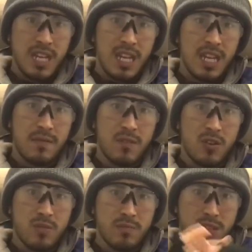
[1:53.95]
If
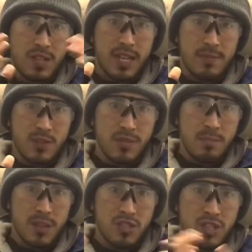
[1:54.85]
not, you're gonna have to go on a
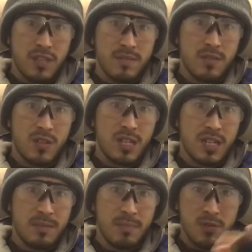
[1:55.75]
budget
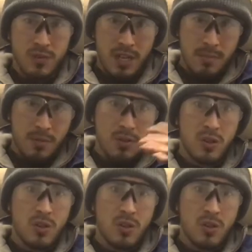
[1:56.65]
and build up,